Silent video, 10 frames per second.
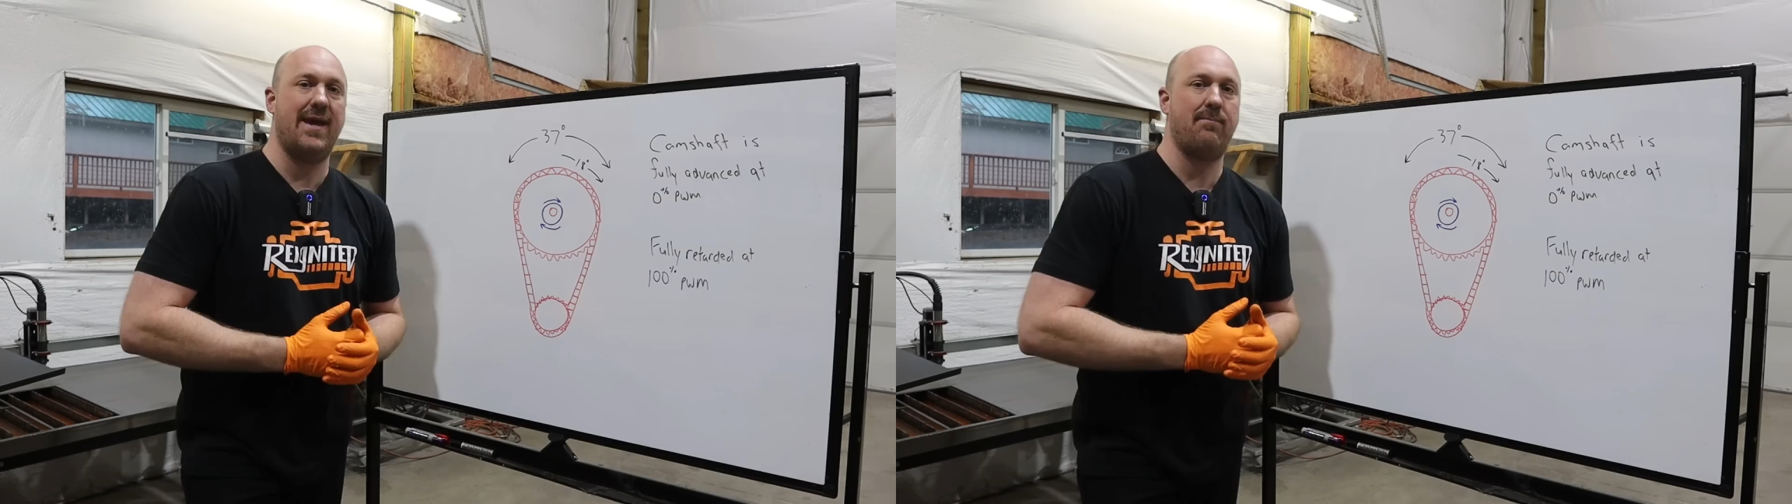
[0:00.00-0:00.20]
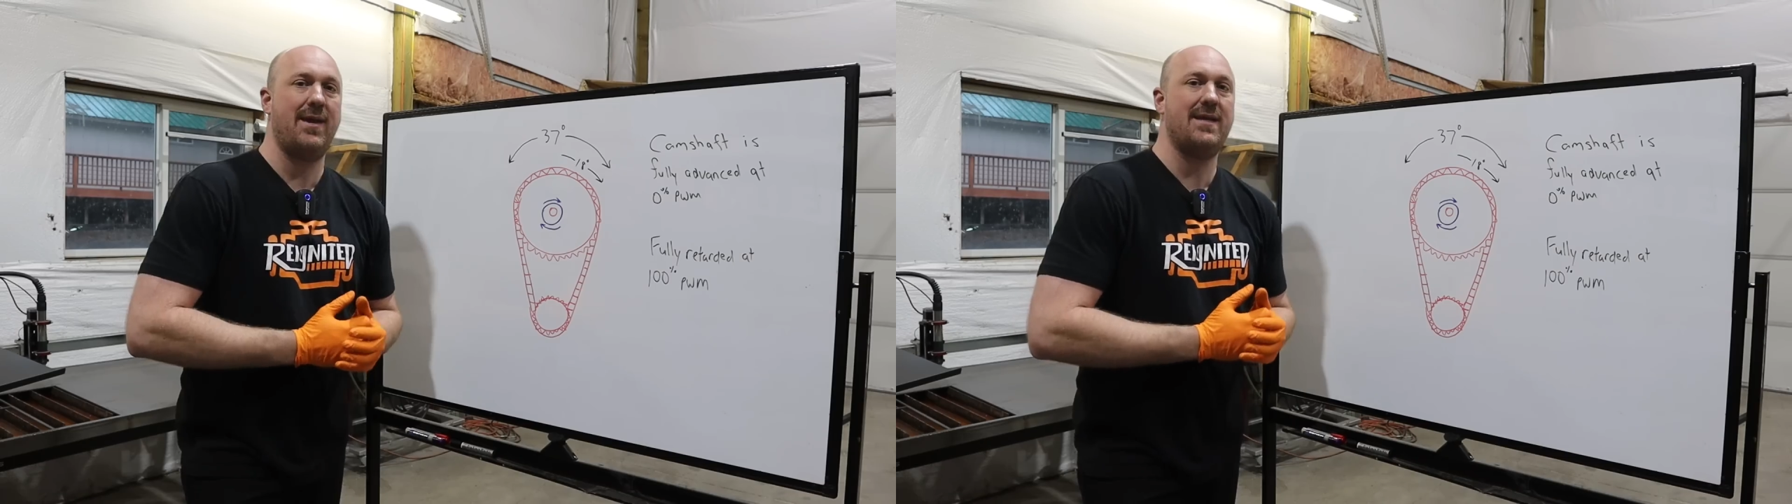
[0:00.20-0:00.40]

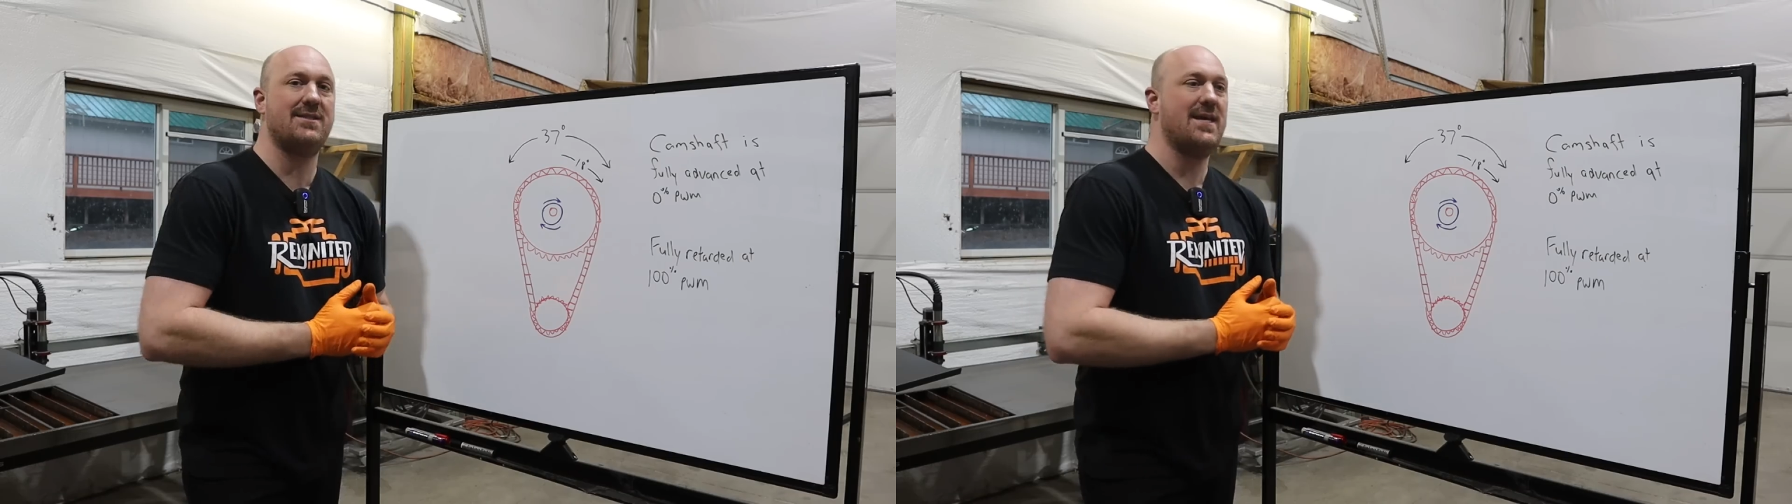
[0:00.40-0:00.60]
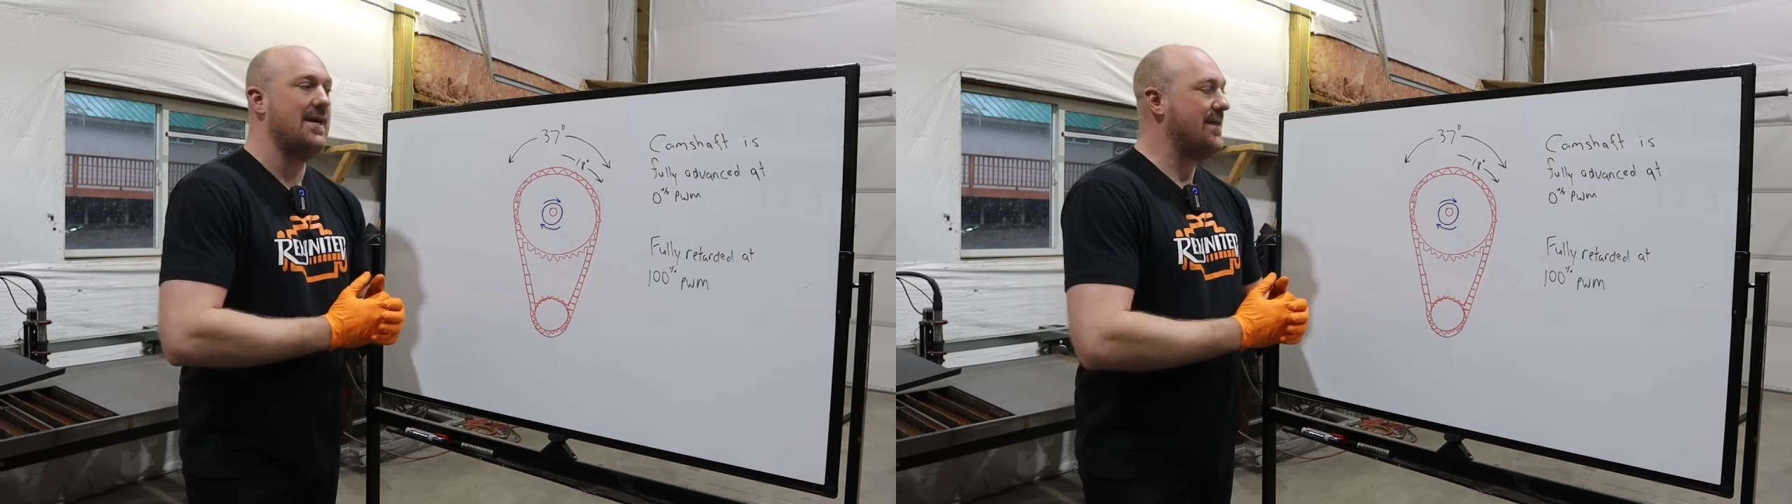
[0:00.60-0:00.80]
That
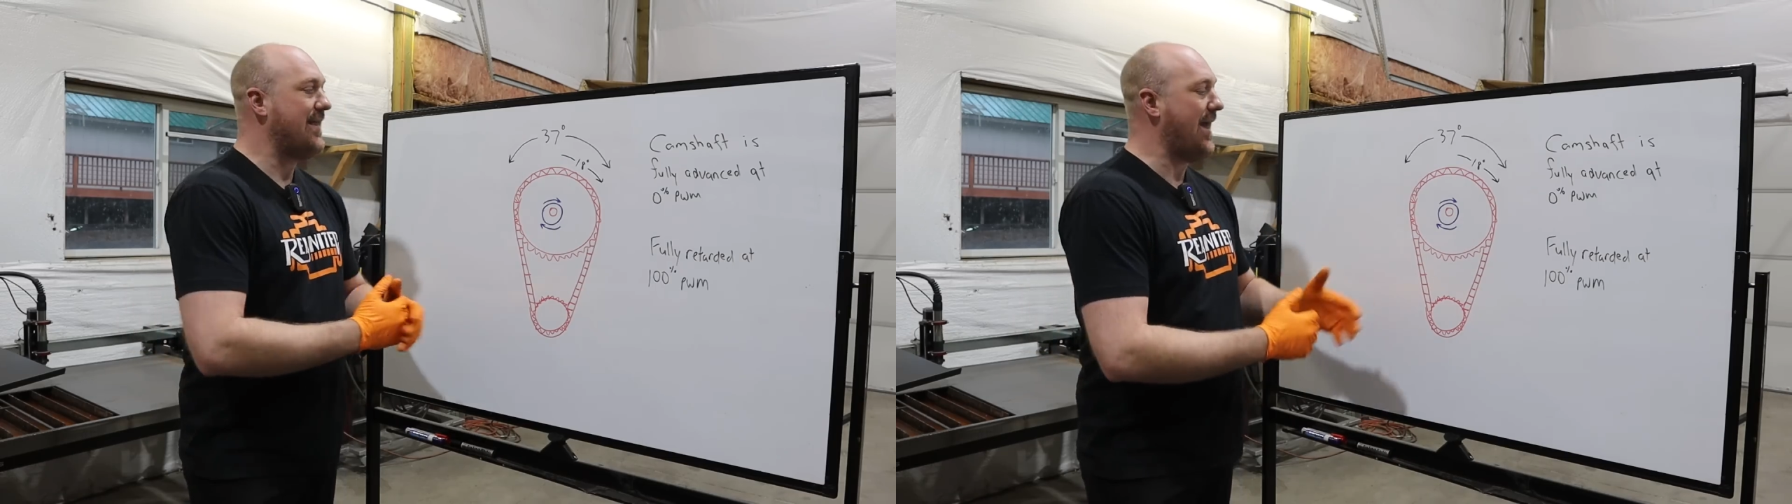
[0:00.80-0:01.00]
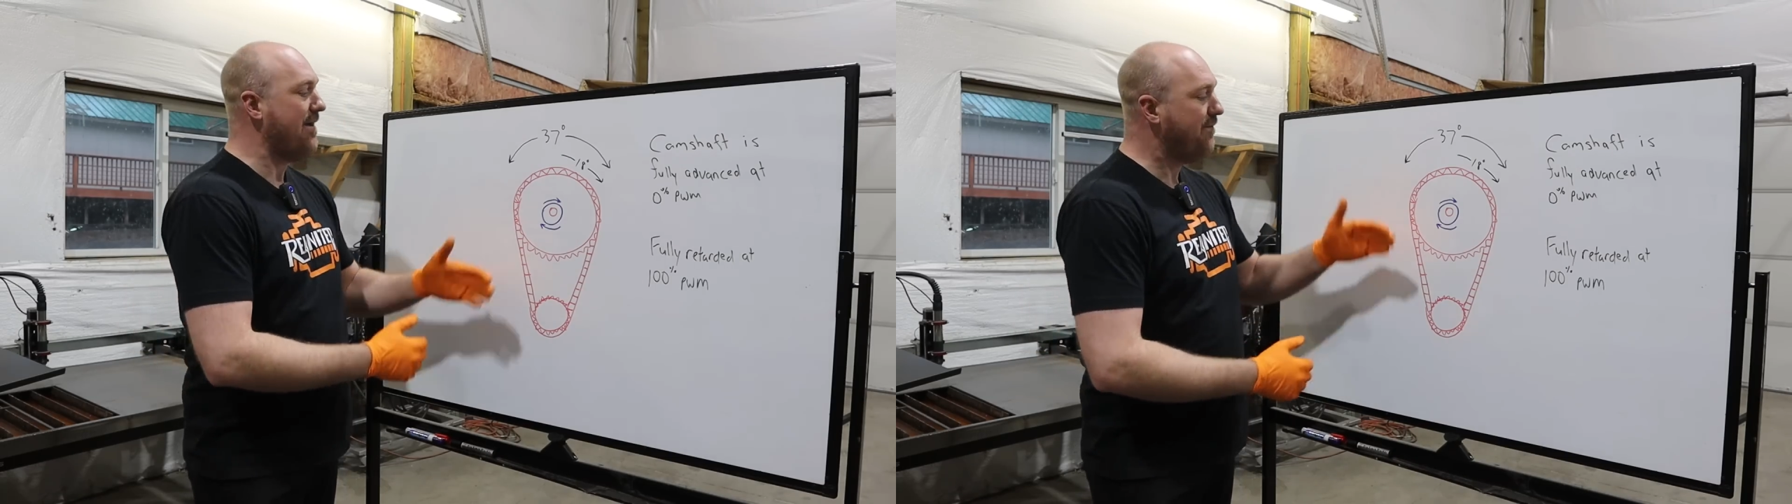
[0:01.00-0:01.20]
means
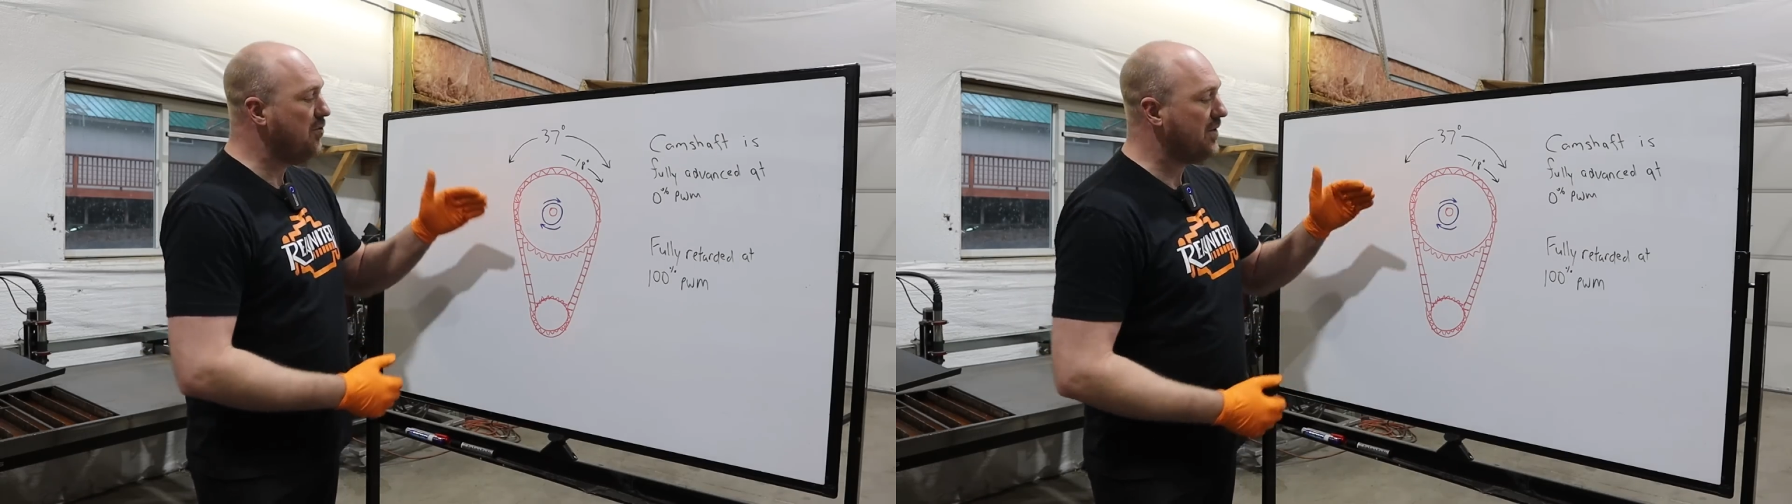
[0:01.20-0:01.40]
that if you